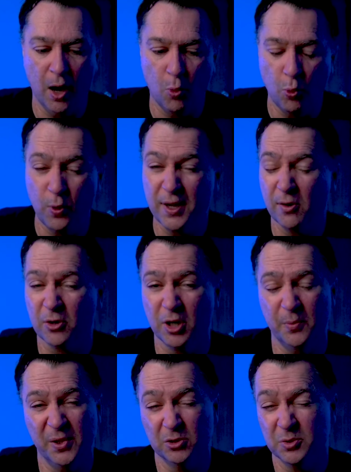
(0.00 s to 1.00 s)
We are
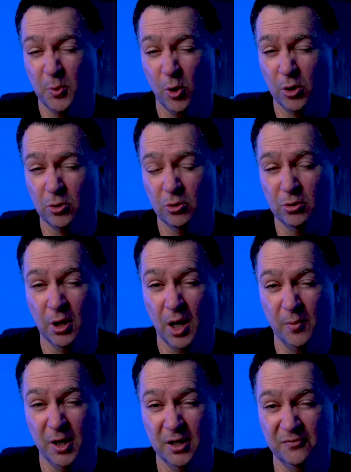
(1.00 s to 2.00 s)
going to build upon
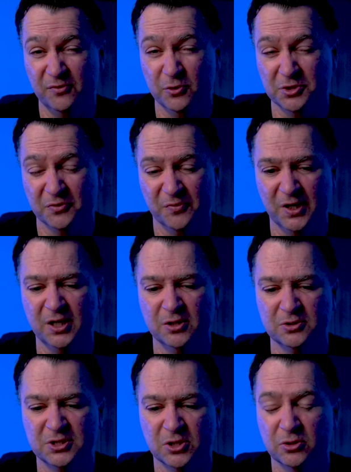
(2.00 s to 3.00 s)
Ollama in future
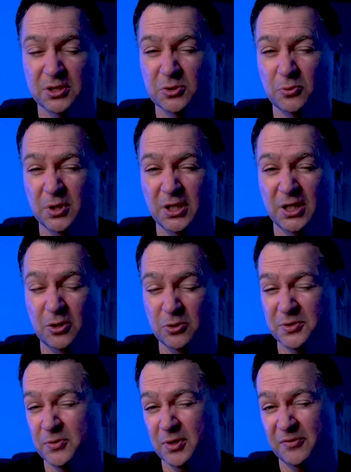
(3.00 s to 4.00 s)
videos. So it's really
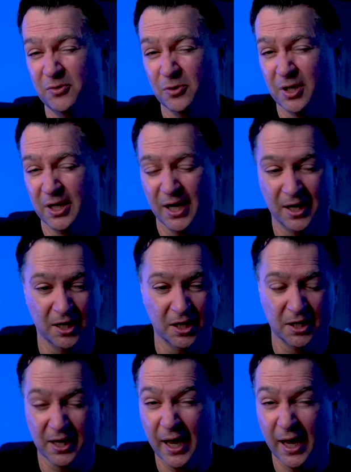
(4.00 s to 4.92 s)
useful if you can get